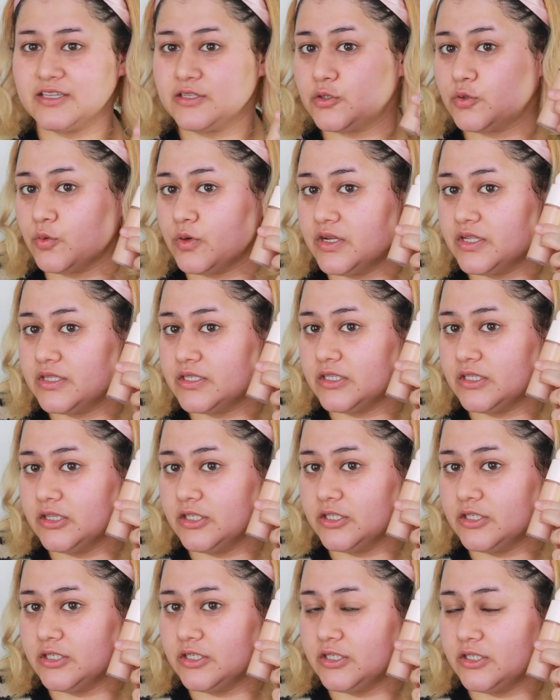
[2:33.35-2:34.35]
This one's a
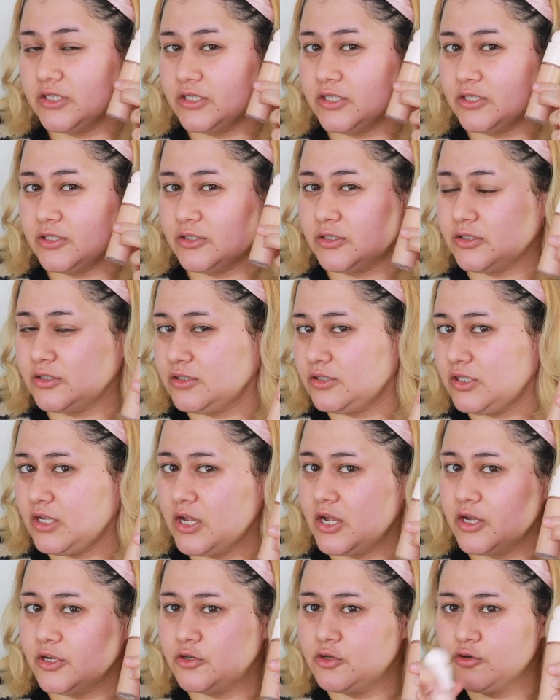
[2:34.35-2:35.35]
little
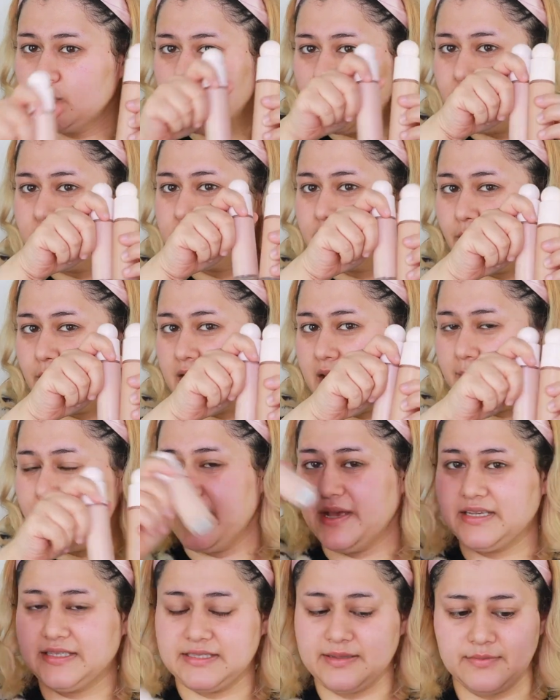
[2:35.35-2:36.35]
too dark. So when I
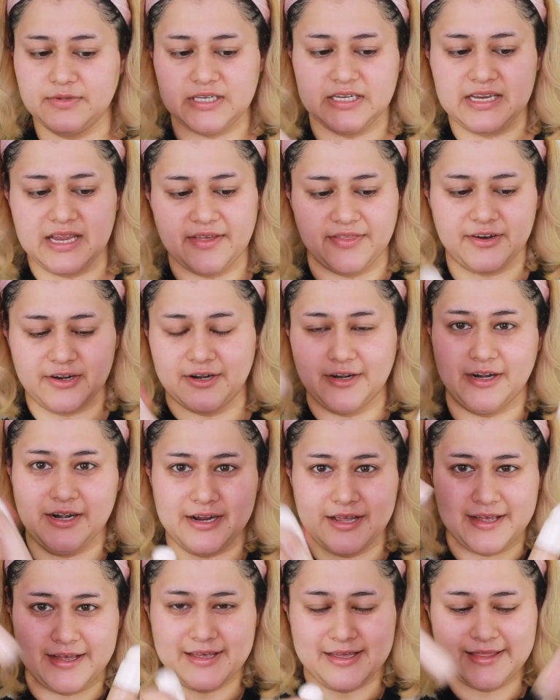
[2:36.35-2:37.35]
mix them together,
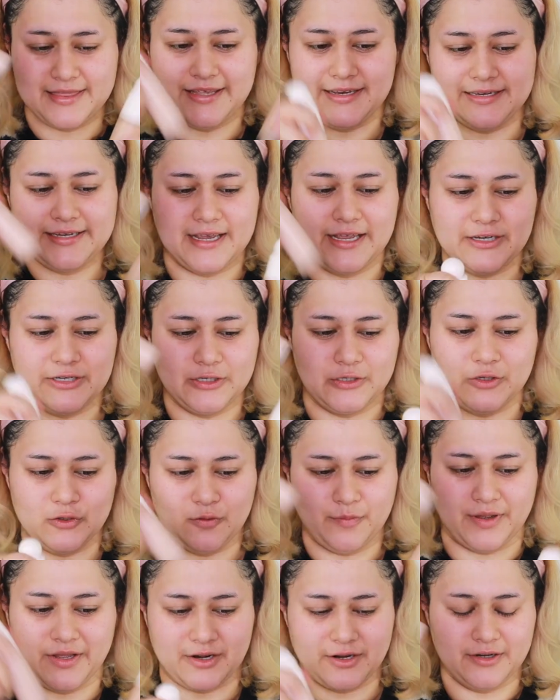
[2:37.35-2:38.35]
they tend to
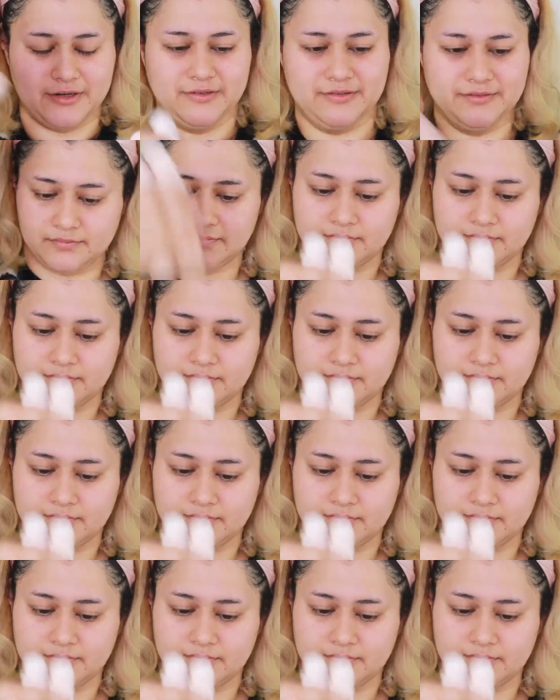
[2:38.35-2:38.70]
do better.